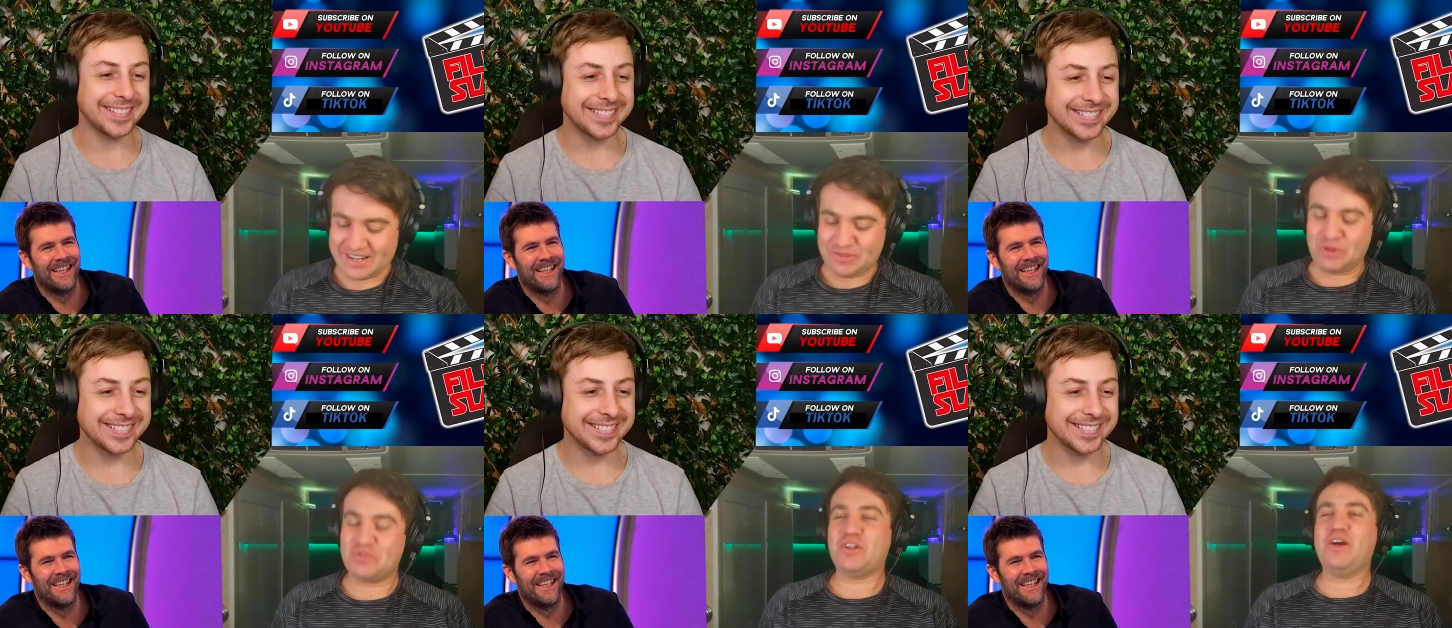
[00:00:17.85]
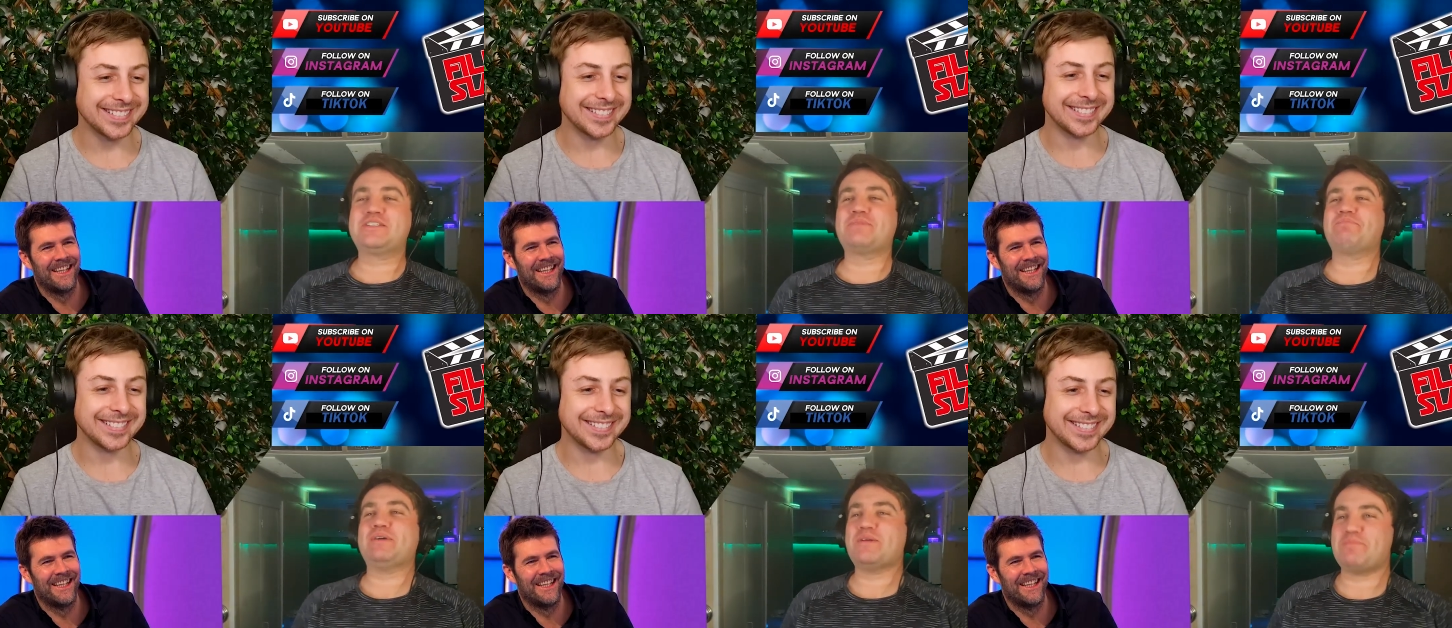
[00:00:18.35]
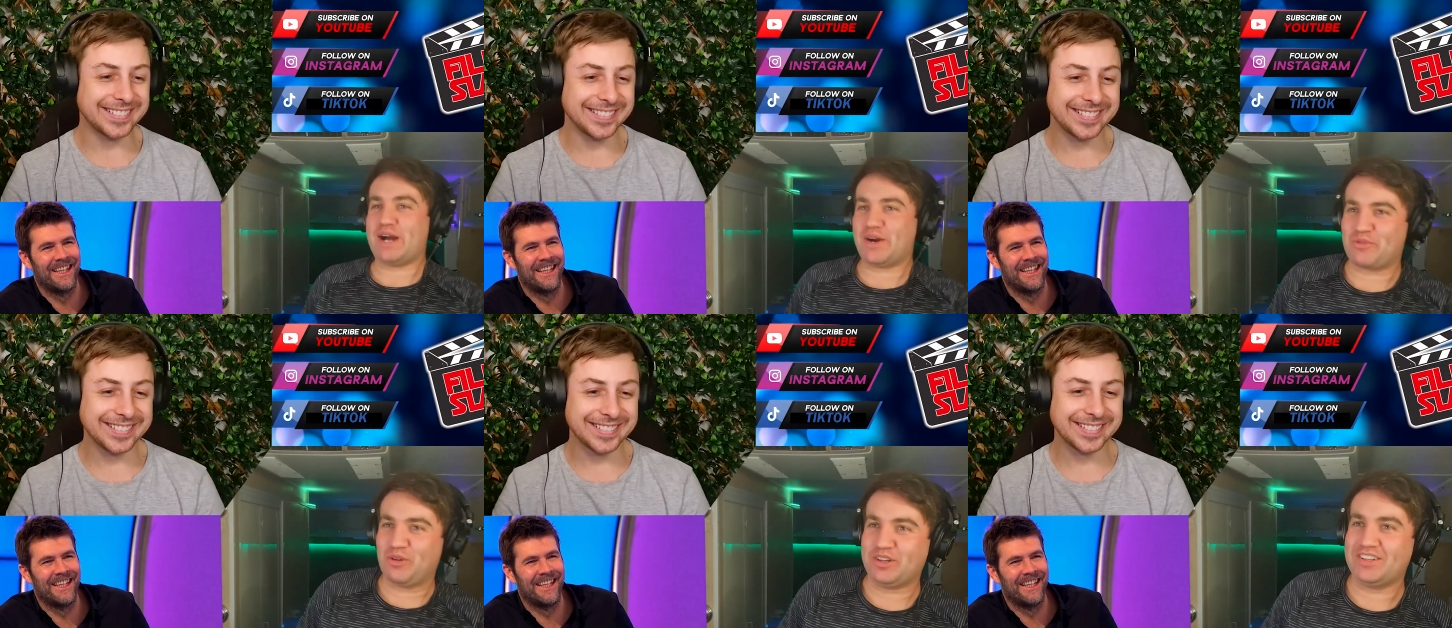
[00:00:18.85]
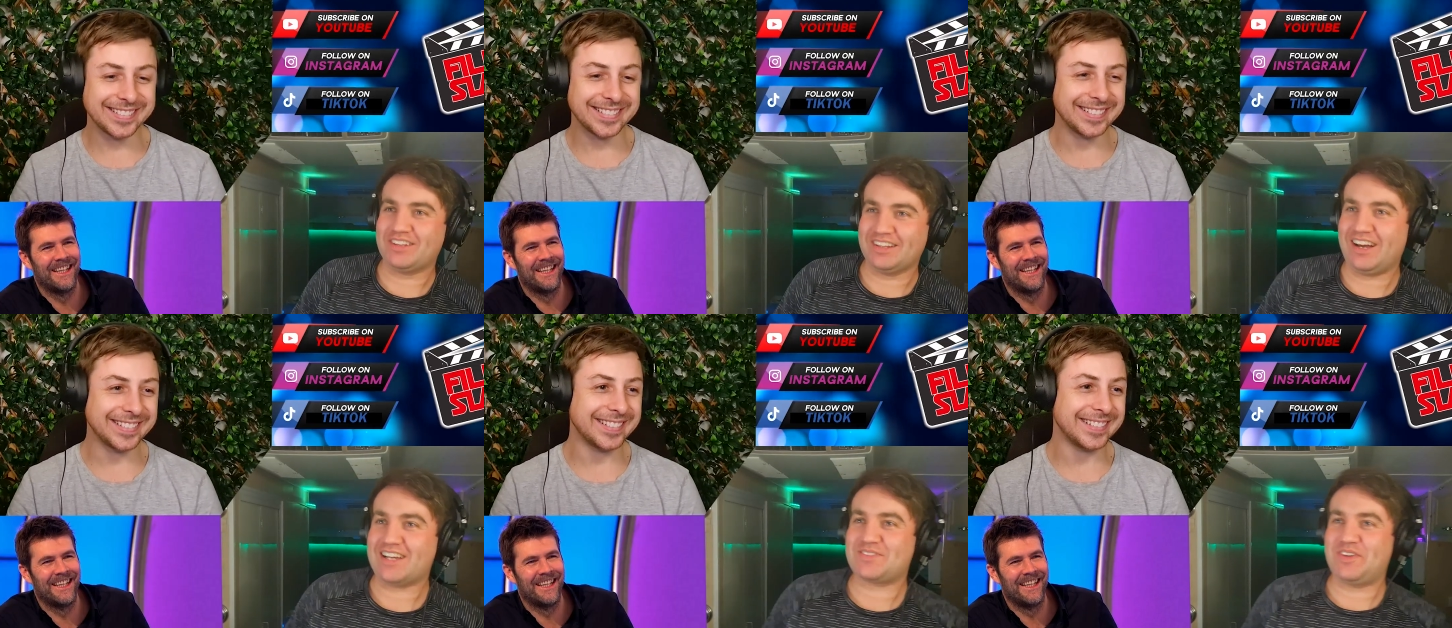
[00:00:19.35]
Speaker 1: We've learnt a bit about Rhod in the
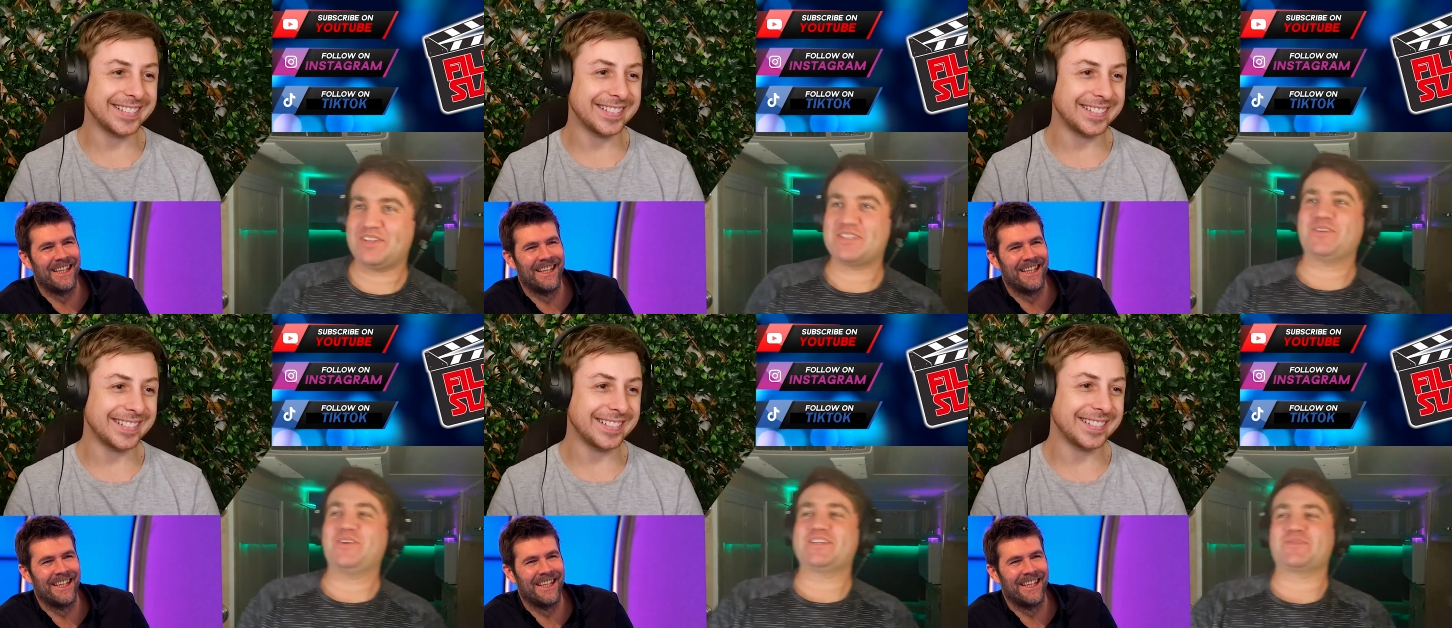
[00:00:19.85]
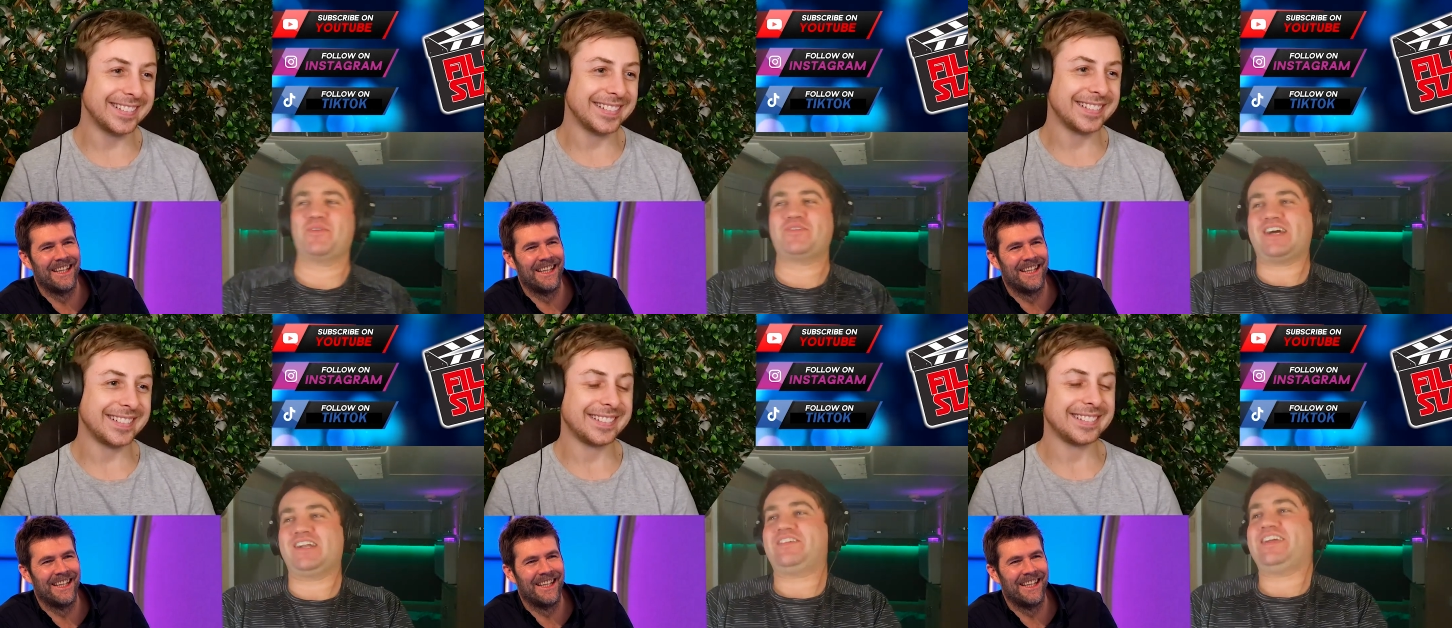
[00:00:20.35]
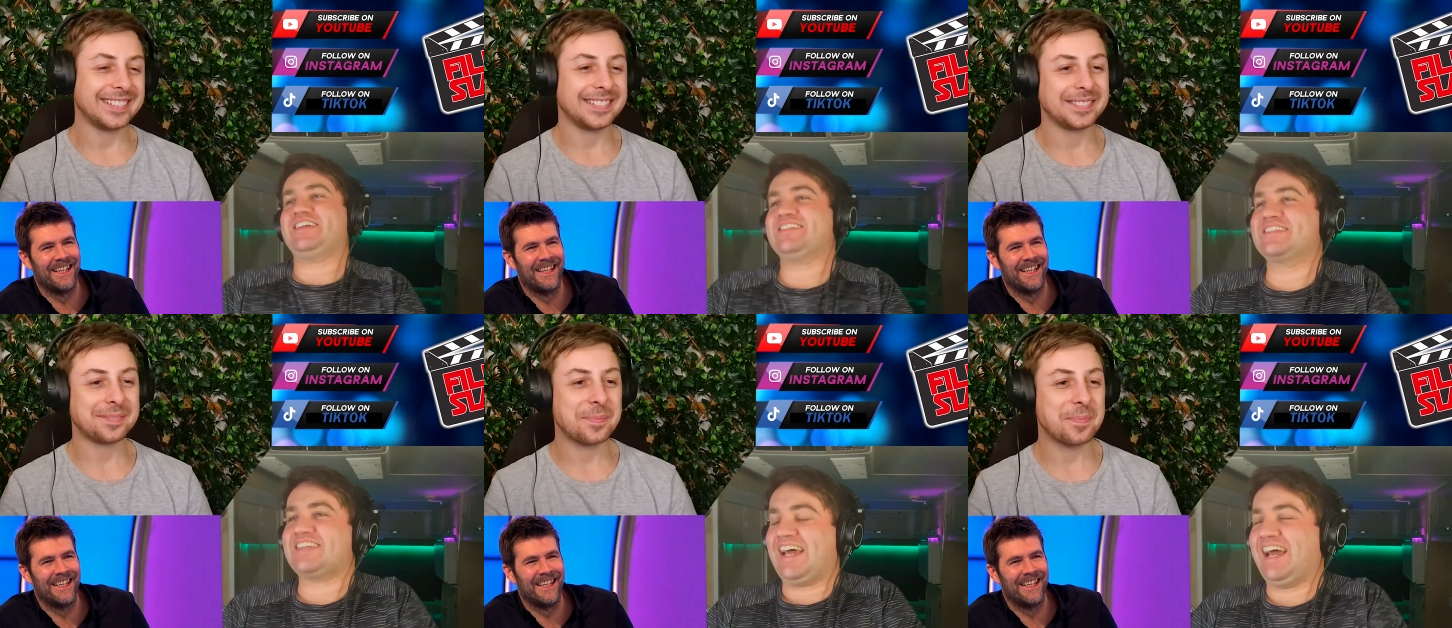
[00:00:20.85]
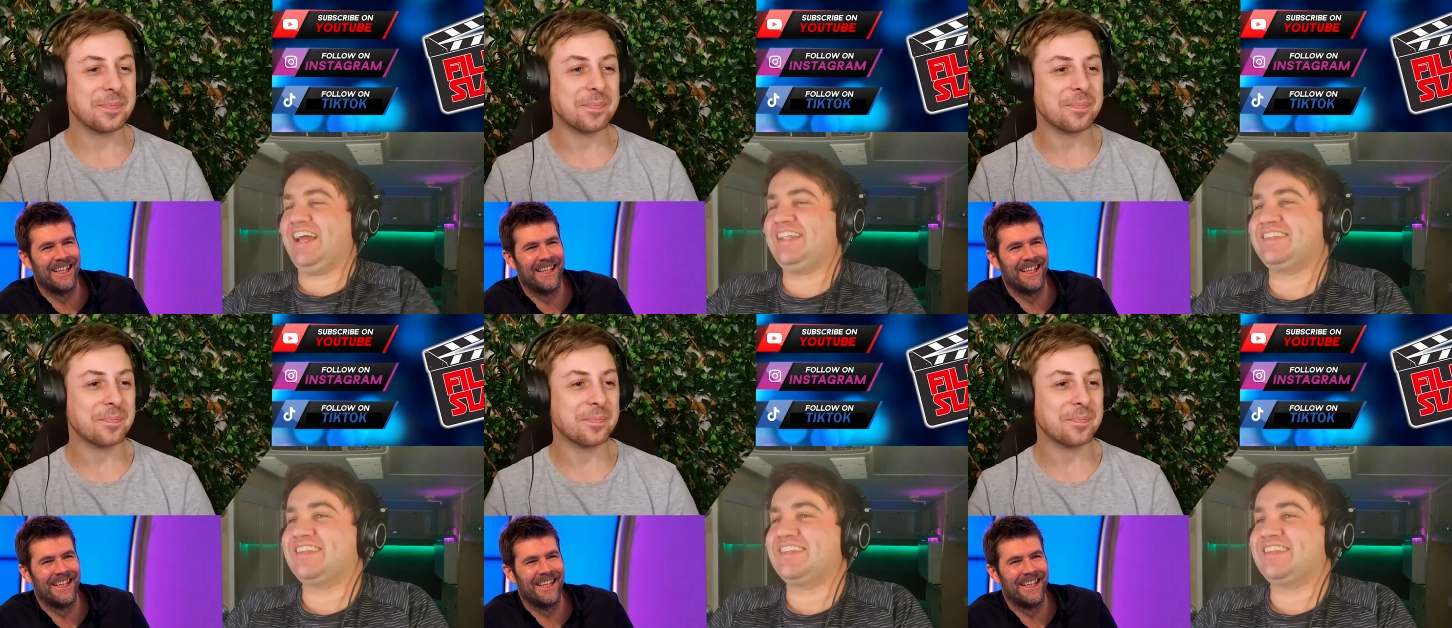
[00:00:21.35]
last few stories that we've done of his, and